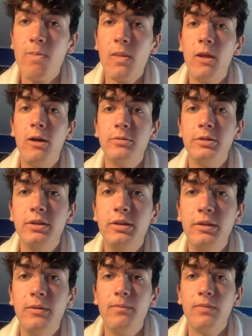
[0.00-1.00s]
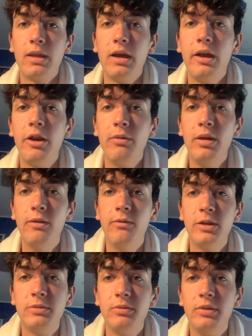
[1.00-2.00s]
Option D, higher rate of
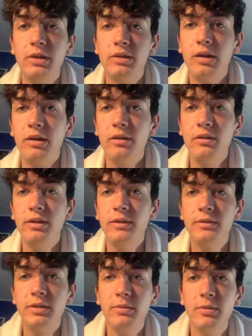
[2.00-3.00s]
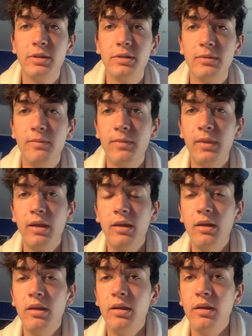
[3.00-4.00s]
respiration in yellow leaf seedlings
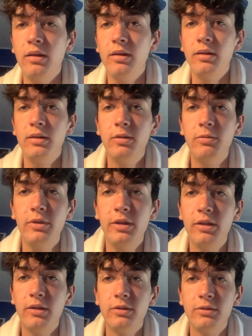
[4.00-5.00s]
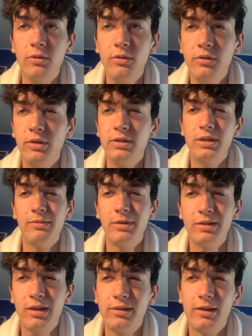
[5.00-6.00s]
depleted their stored nutrients. Doesn't make sense.